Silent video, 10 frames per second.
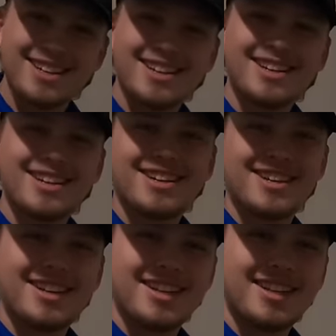Beautiful
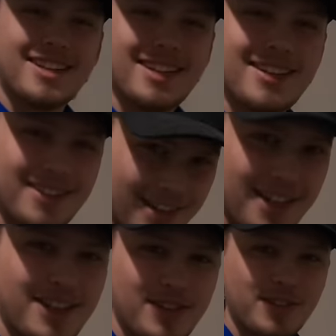work, Grayson.
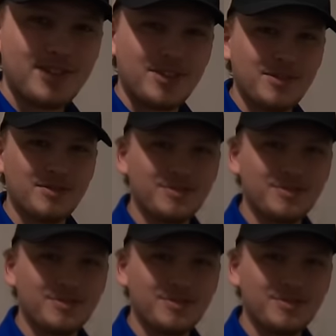Thank you, sir.